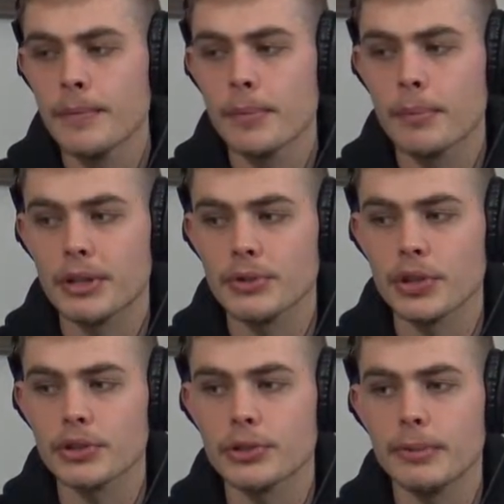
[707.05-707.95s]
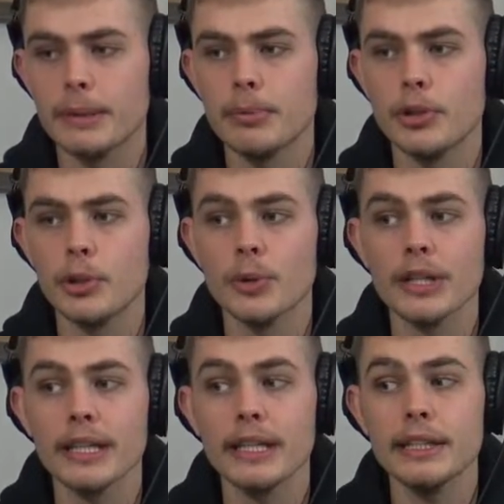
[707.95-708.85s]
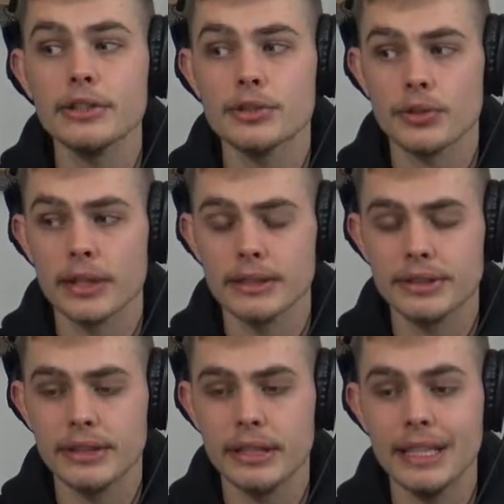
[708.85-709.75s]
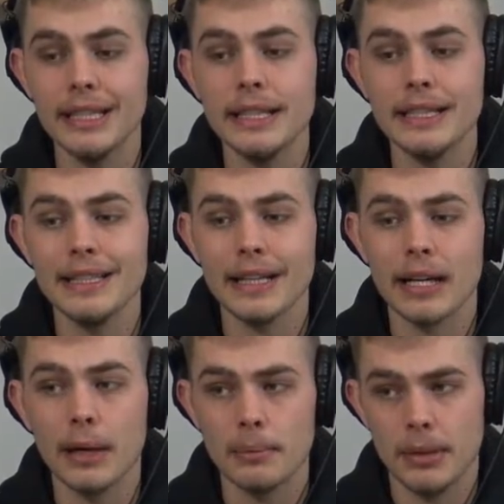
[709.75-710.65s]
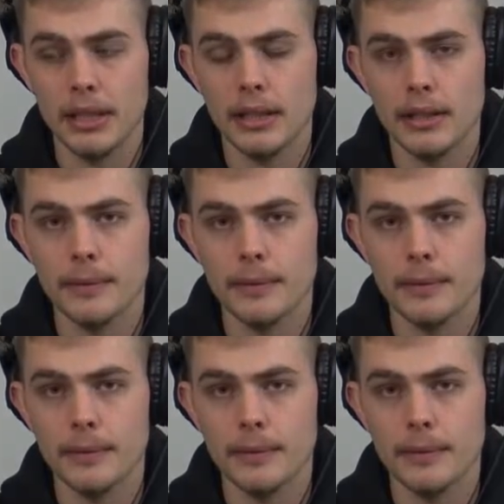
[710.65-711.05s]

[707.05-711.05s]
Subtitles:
but there was also people who were interested in the company.